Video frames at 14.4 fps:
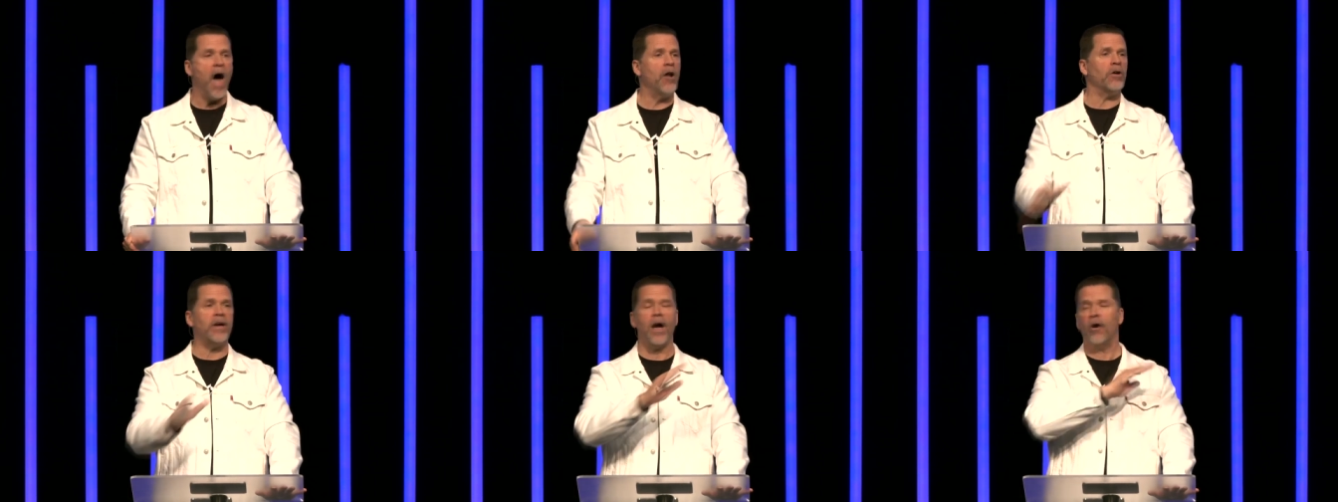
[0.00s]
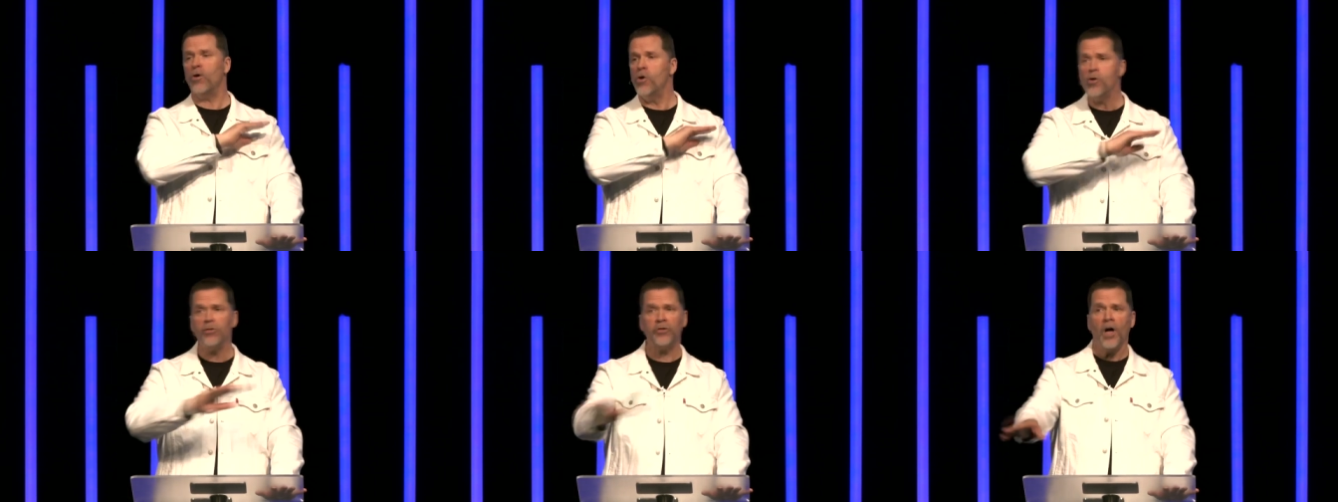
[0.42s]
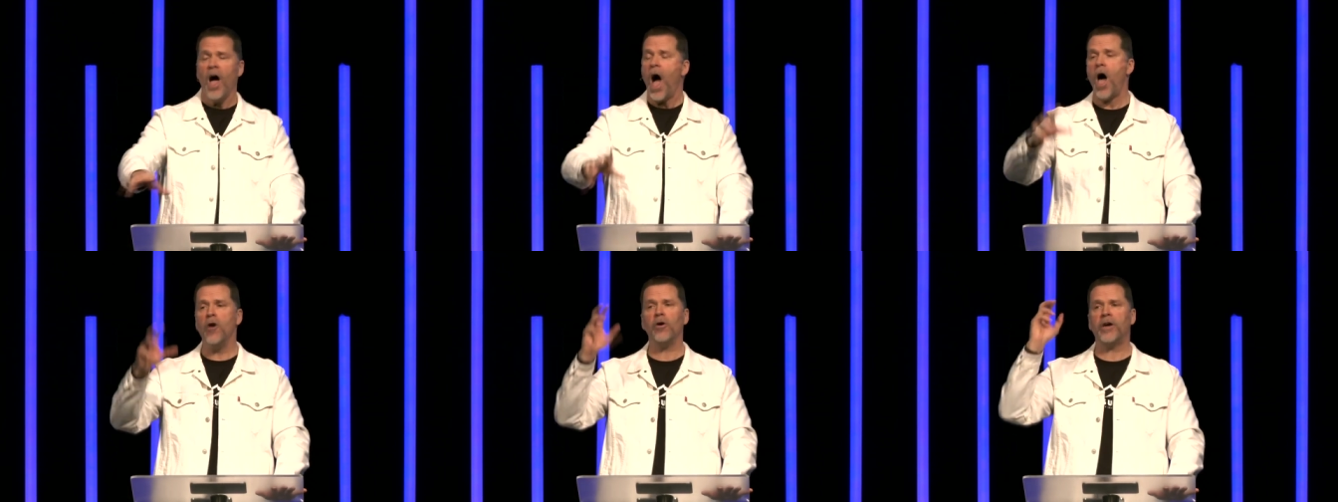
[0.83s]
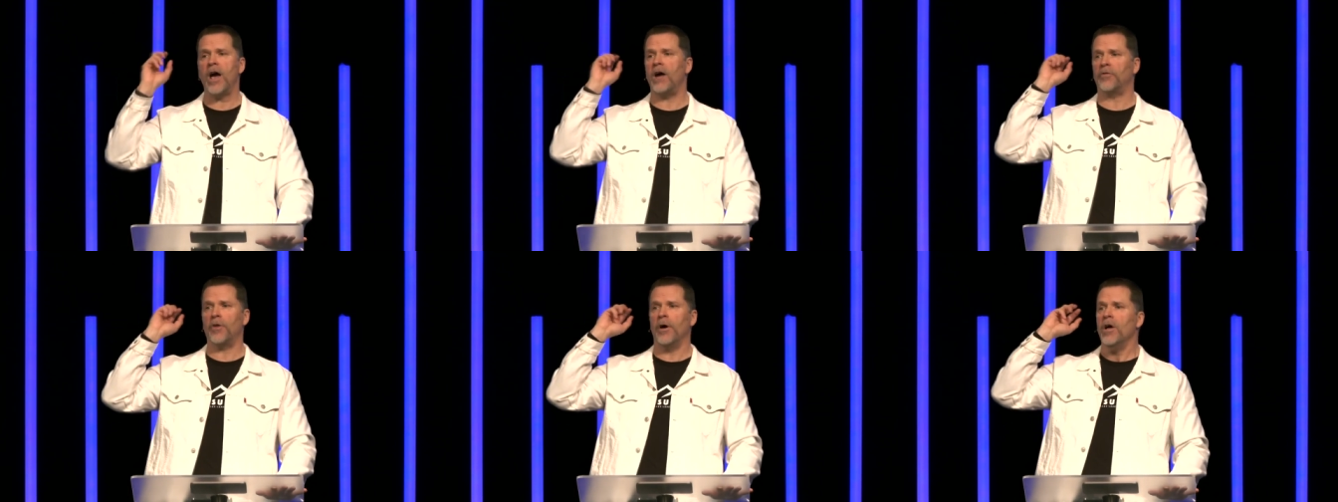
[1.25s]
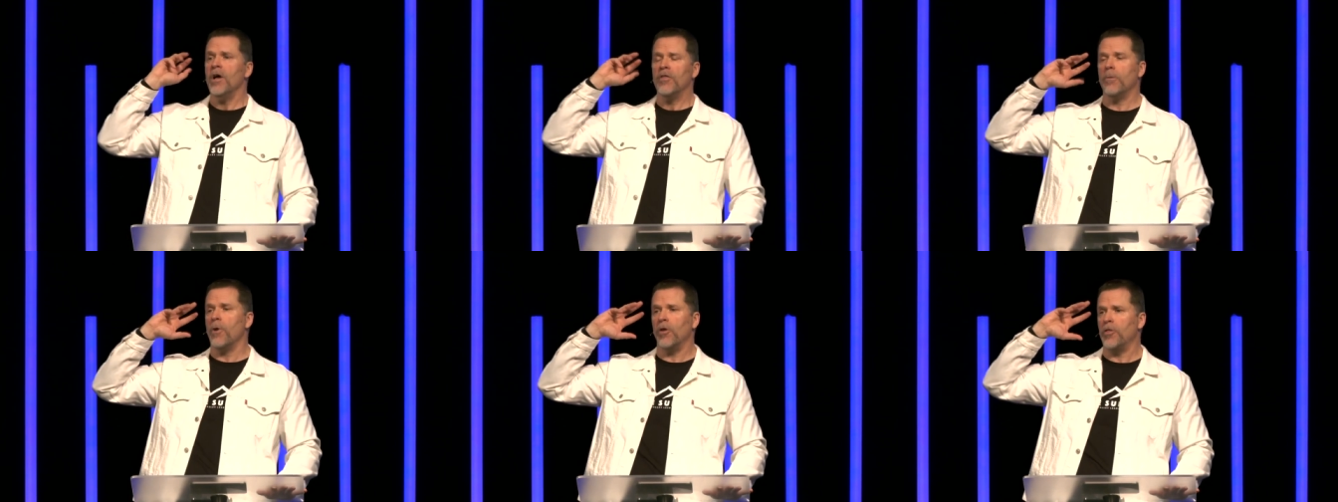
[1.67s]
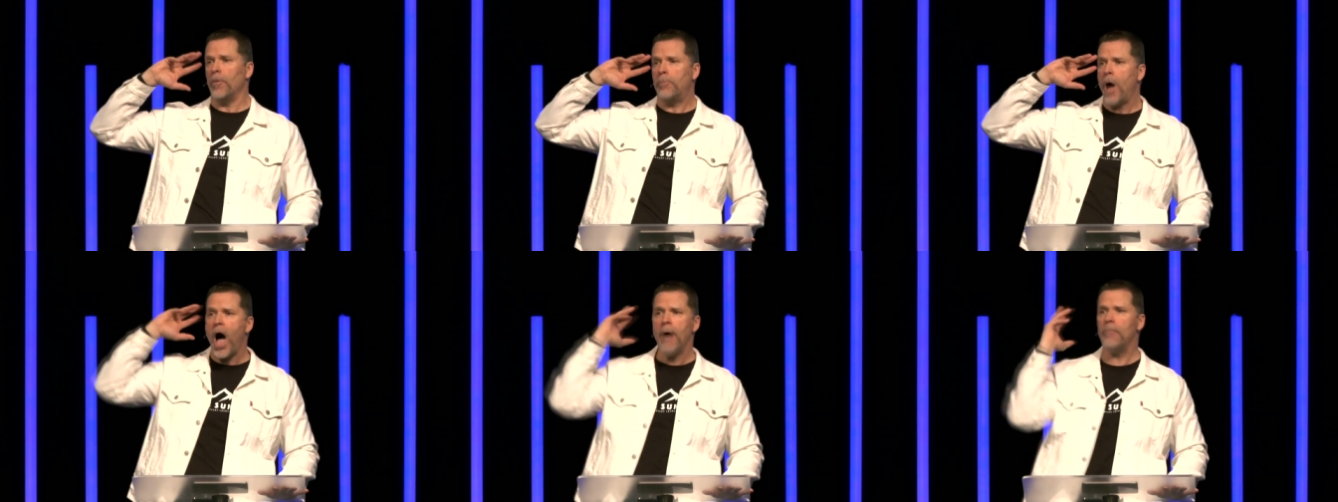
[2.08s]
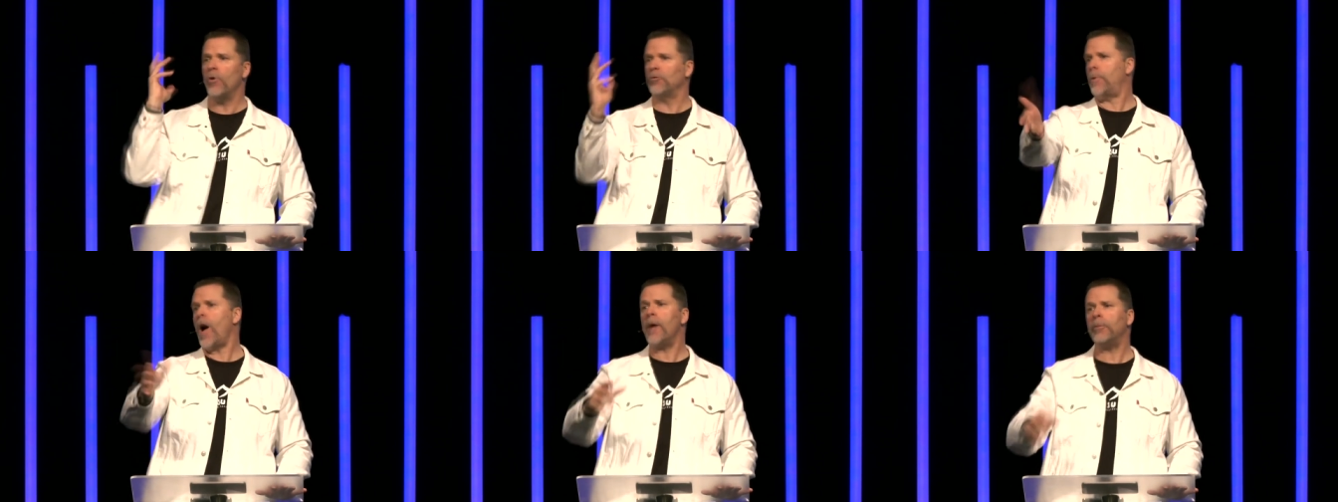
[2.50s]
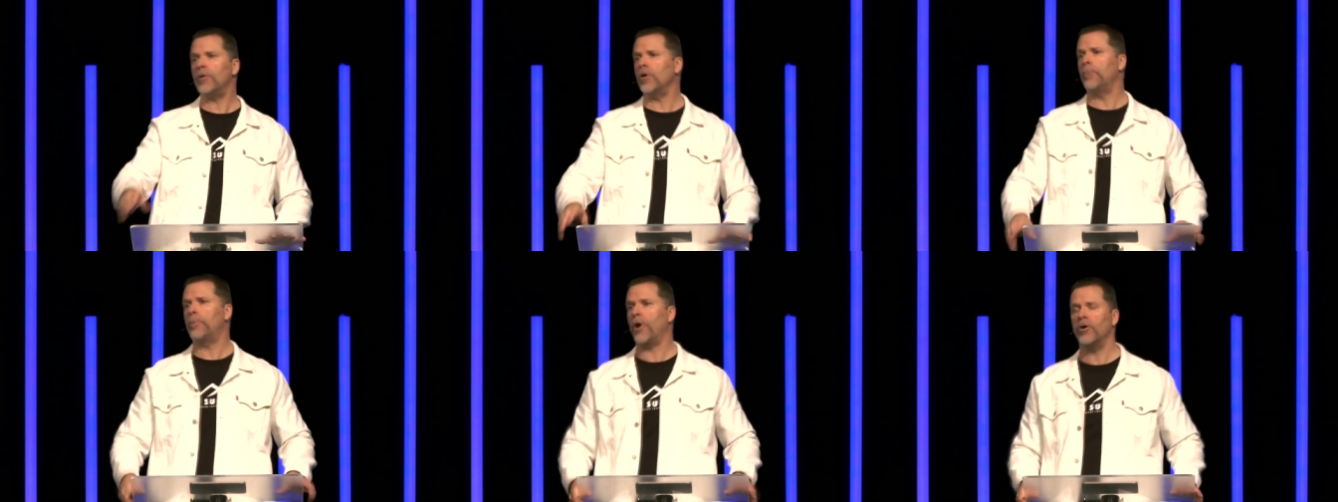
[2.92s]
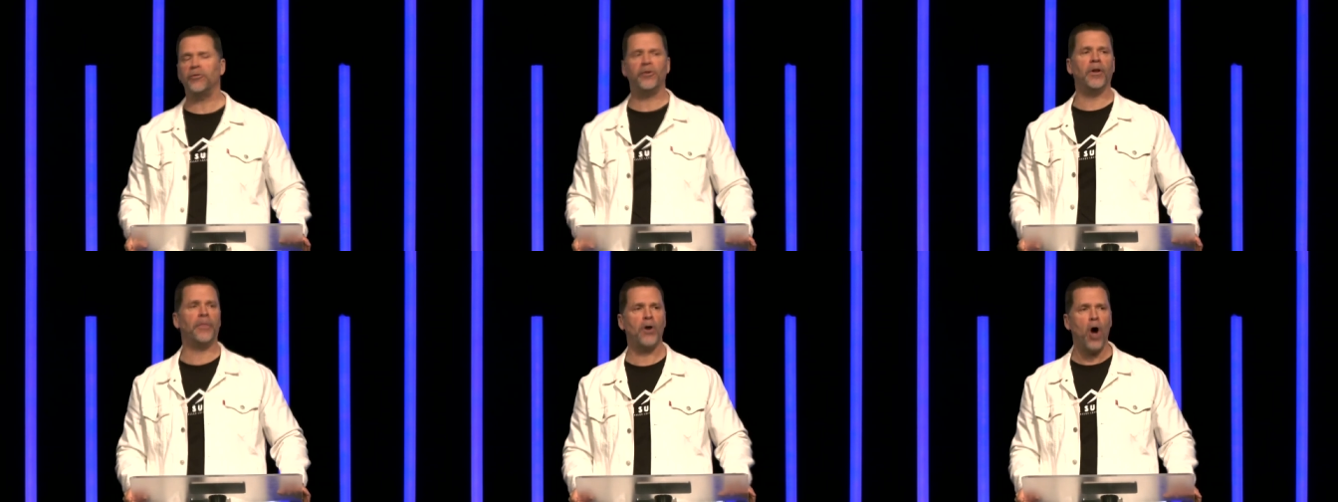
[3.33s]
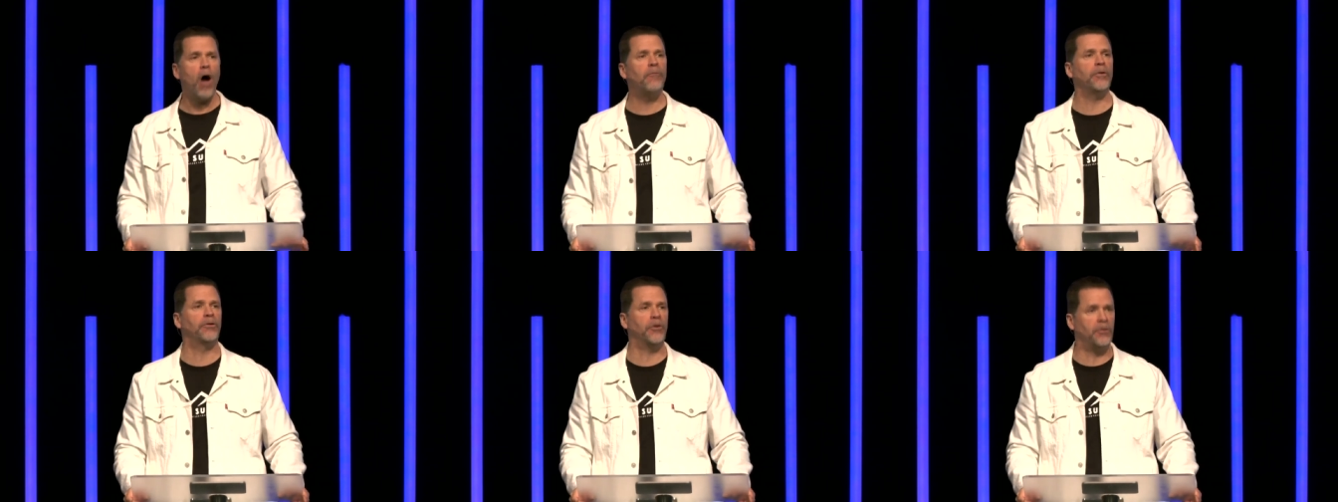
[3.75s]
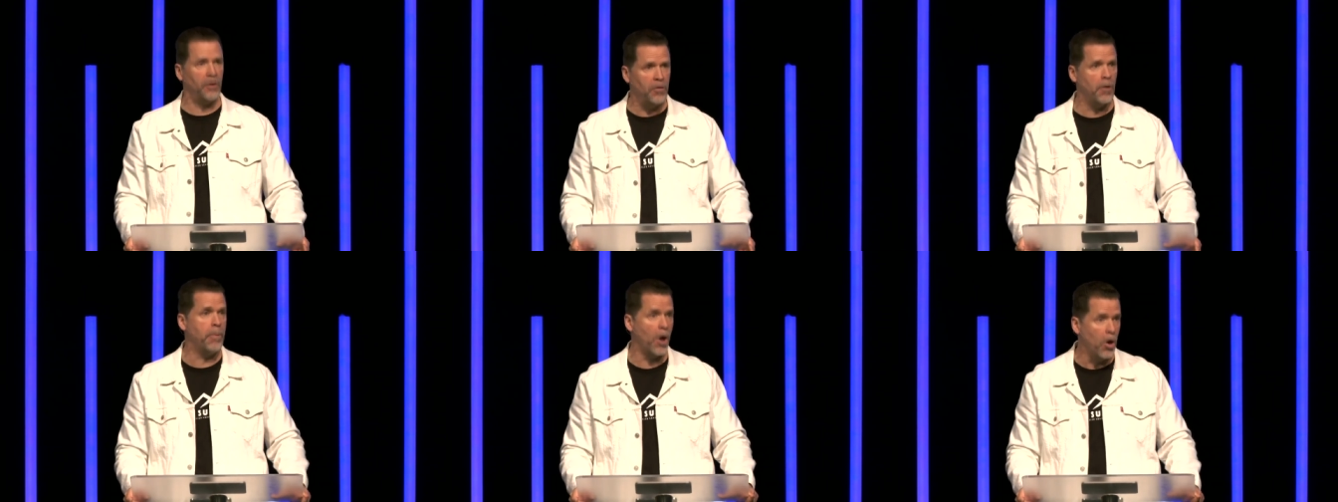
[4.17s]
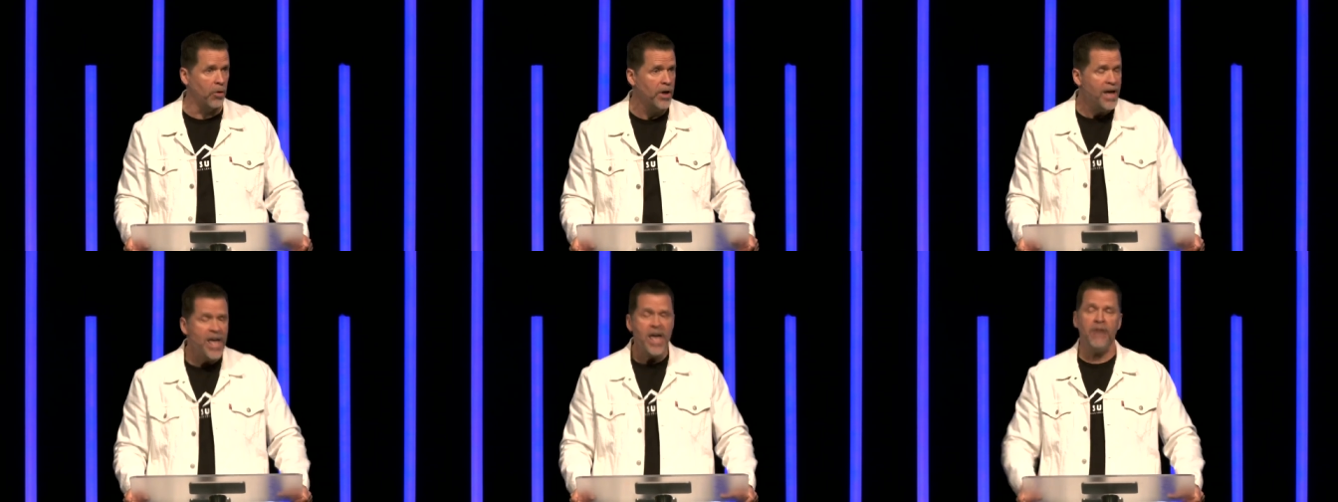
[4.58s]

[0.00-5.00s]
I don't care who's, I don't care if the, the, the pop, most popular person at the office is in the boat.